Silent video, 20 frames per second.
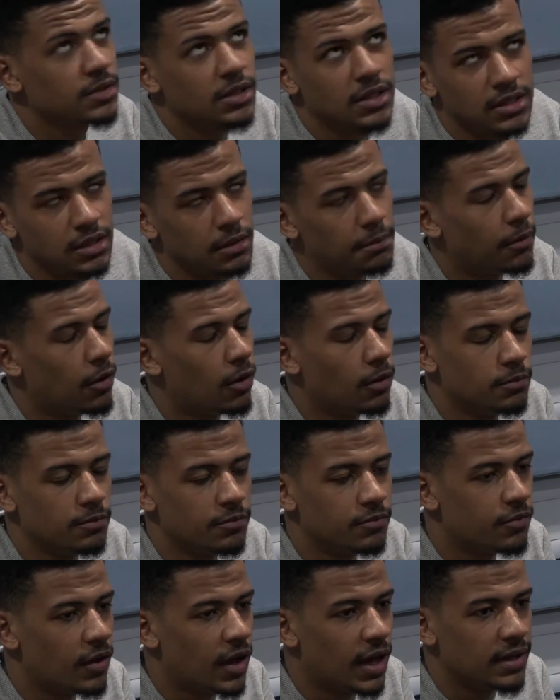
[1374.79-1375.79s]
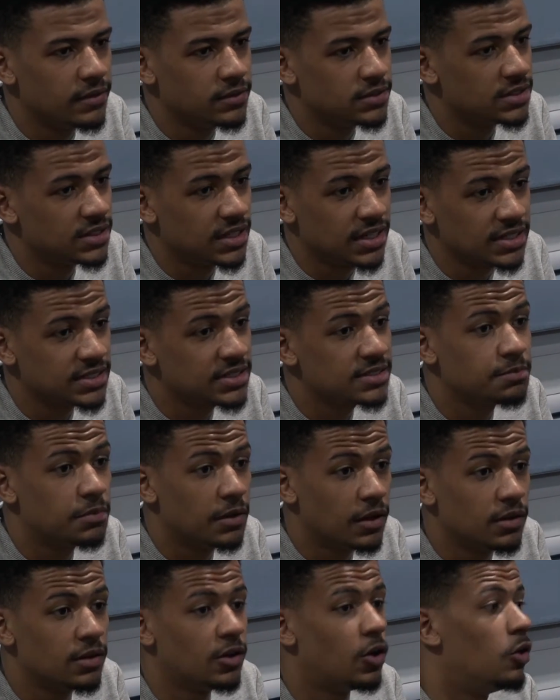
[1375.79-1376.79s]
In the bottom 5 or 6,
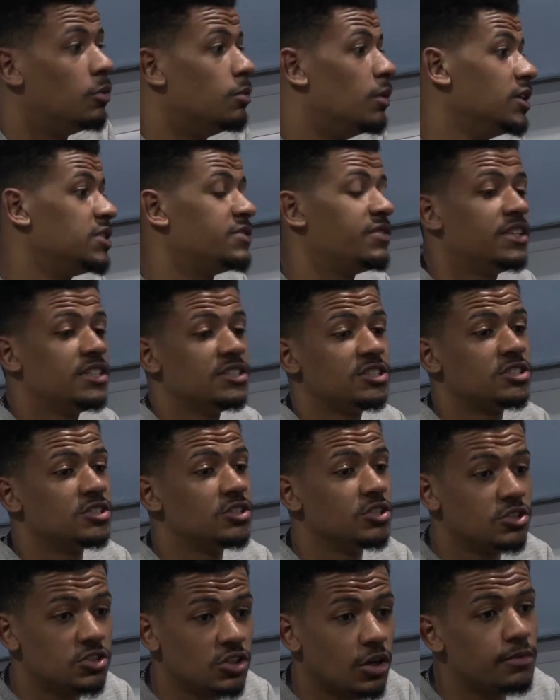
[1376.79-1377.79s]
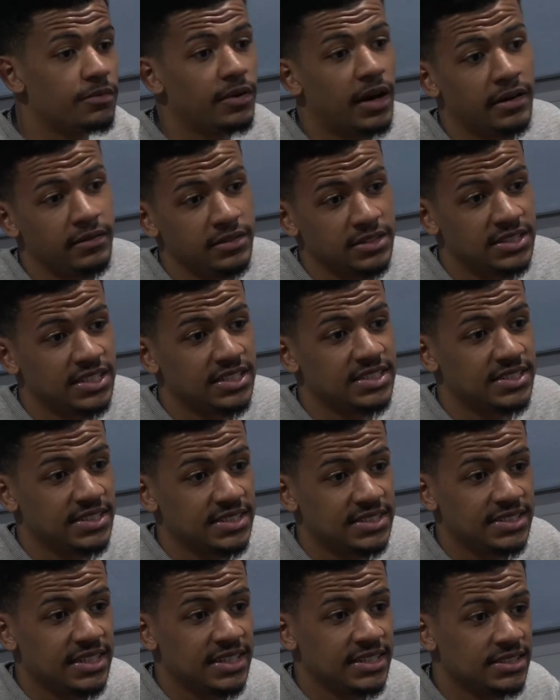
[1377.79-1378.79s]
but almost finished in the top 5 or 6
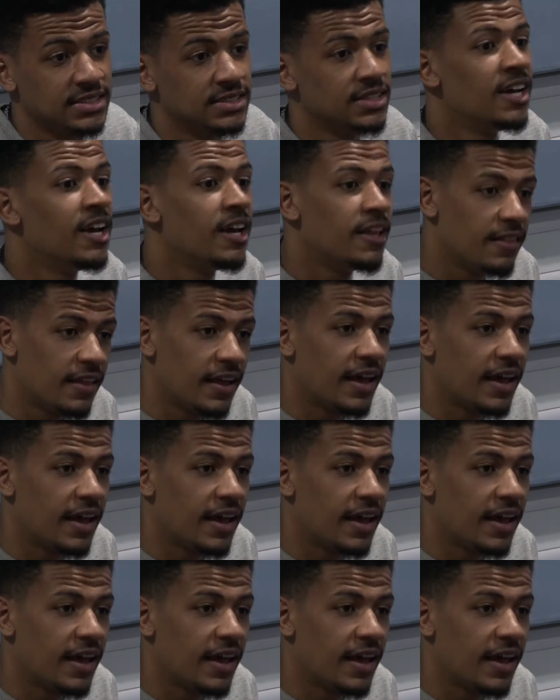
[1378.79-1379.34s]
this season.